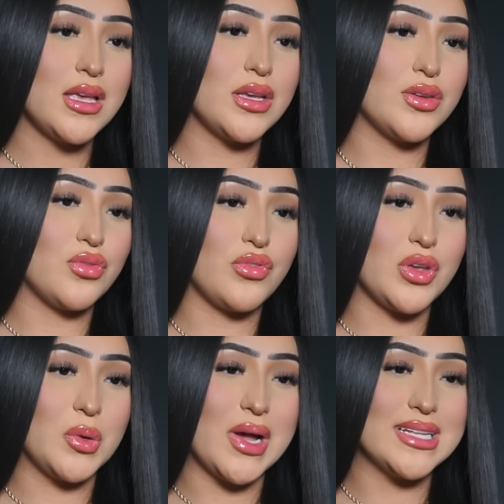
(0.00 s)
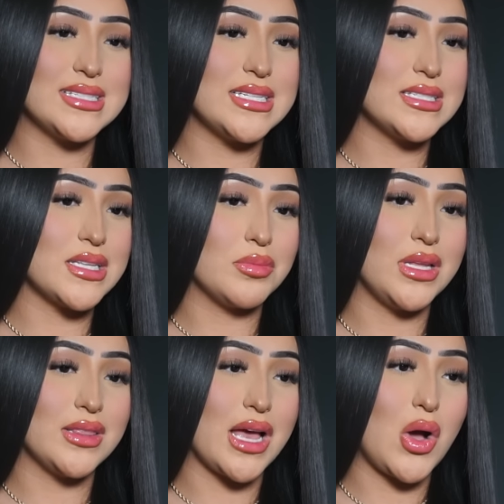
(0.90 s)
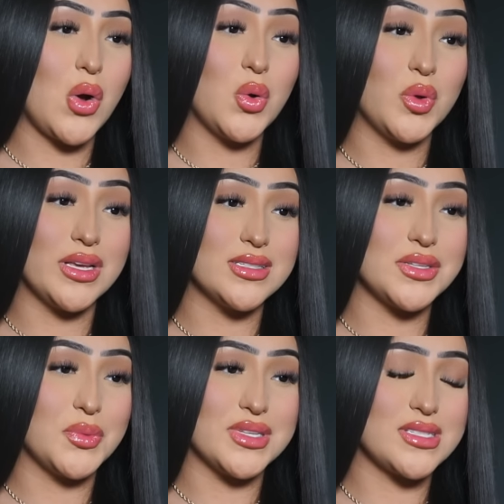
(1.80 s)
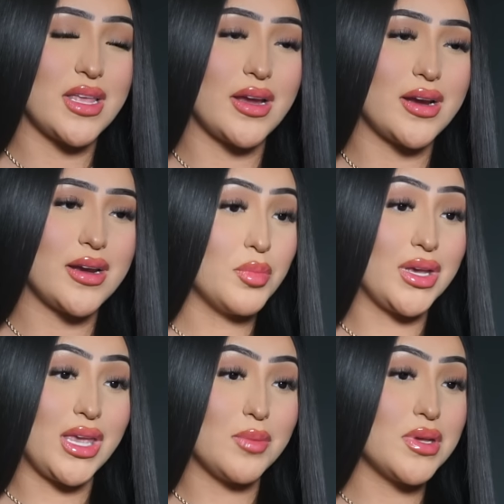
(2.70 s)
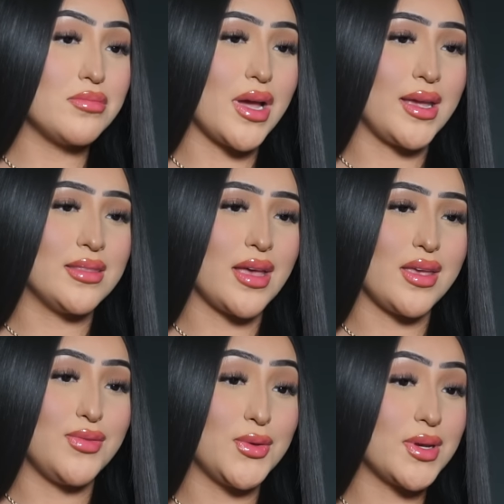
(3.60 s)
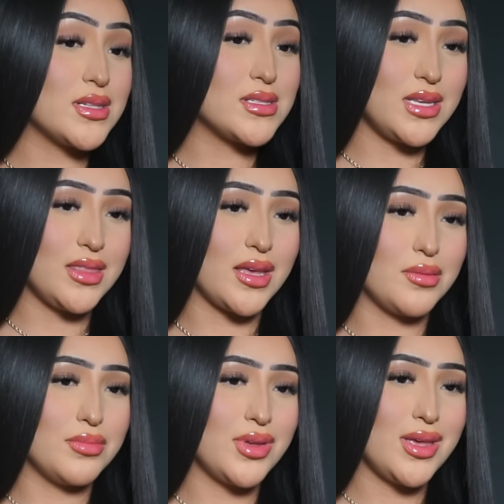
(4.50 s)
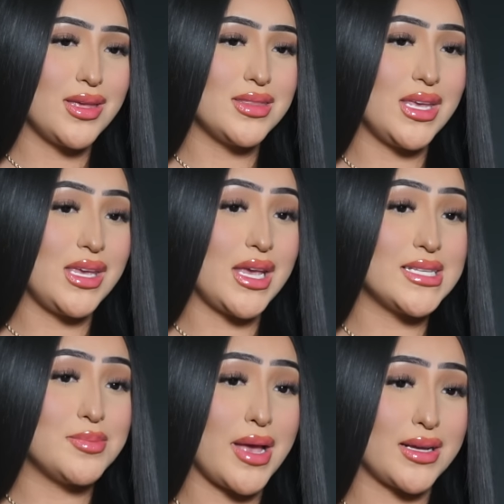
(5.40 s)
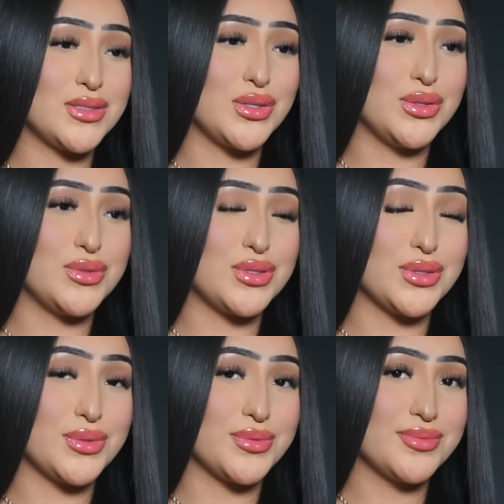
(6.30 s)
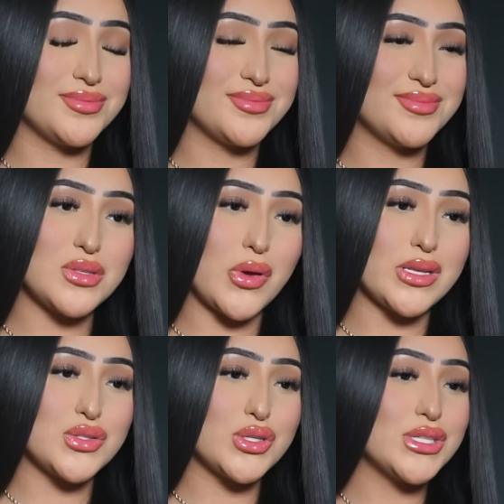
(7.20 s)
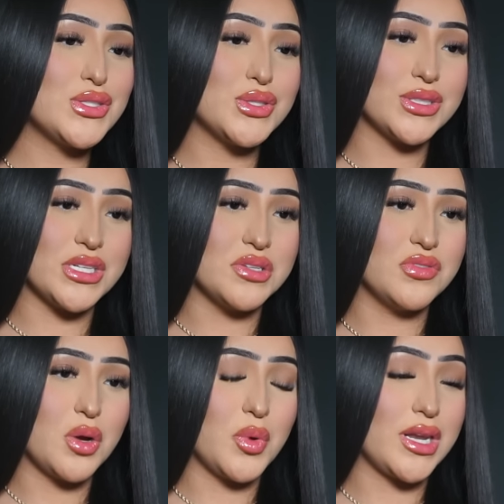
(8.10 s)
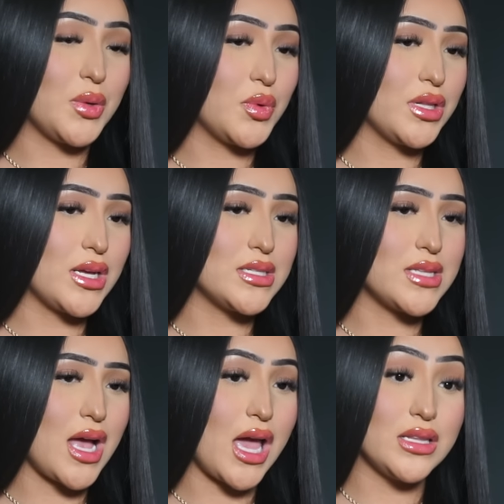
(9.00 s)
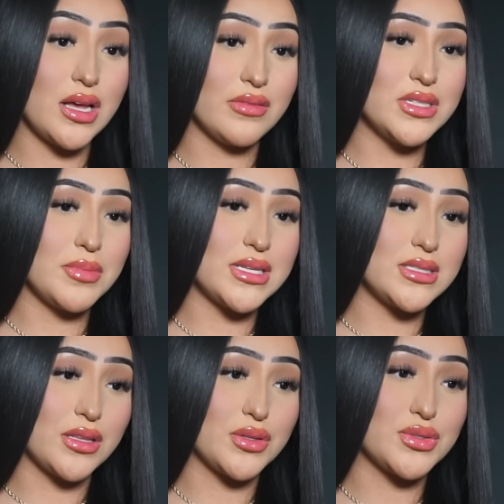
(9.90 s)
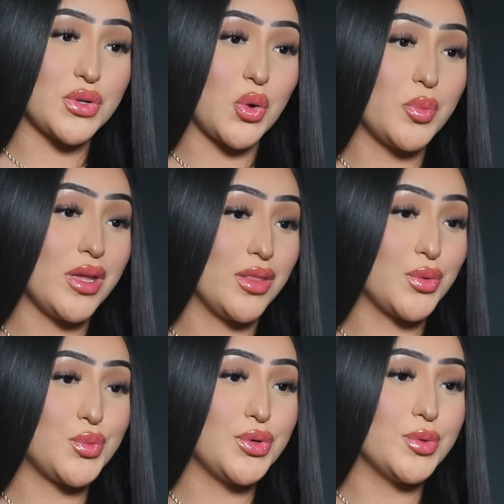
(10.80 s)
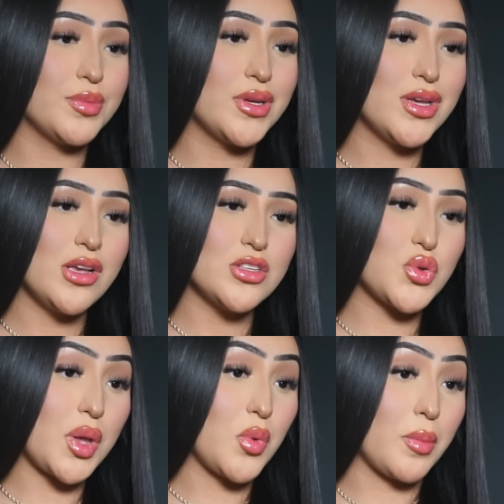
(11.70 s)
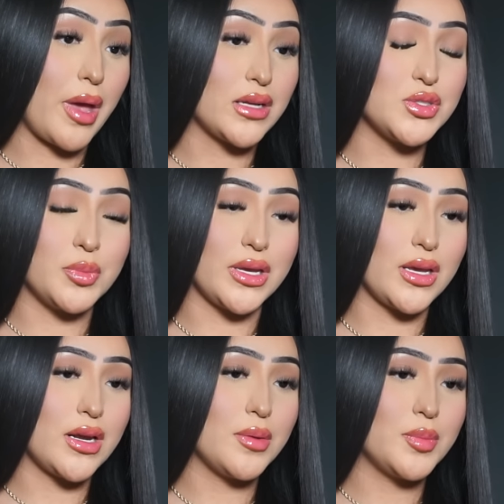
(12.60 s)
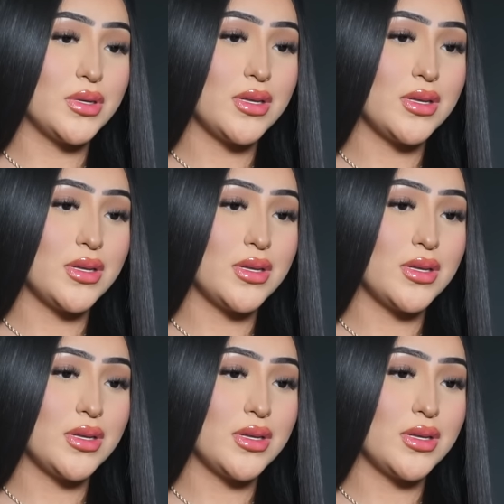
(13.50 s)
can feel and see something that always was there. But keep in mind that if you can see them, they gaze back to you too. So I started to leave when I realized that I left my stethoscope in the room, so I went back to pick it up.